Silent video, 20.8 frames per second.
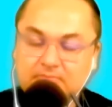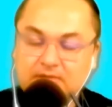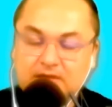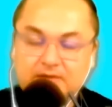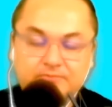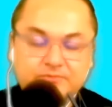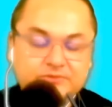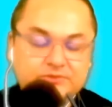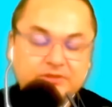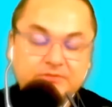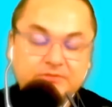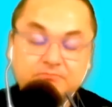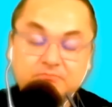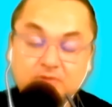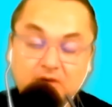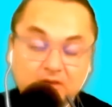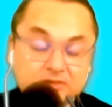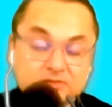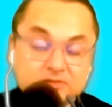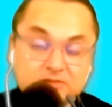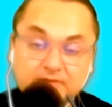I would say
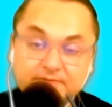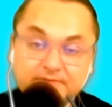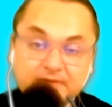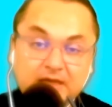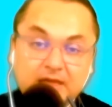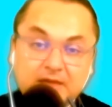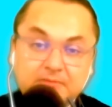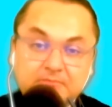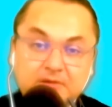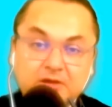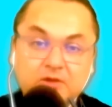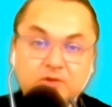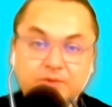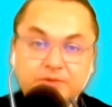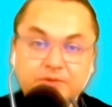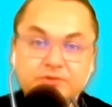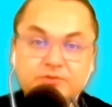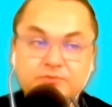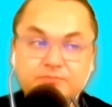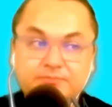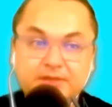most of them are
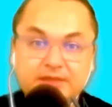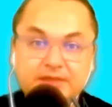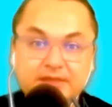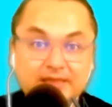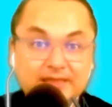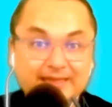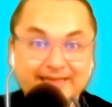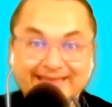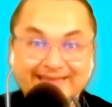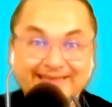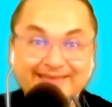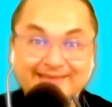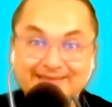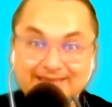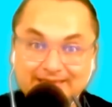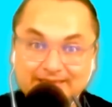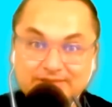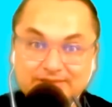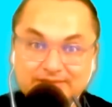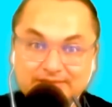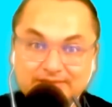going to be in
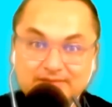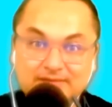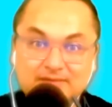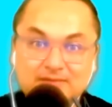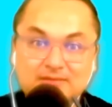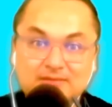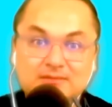English.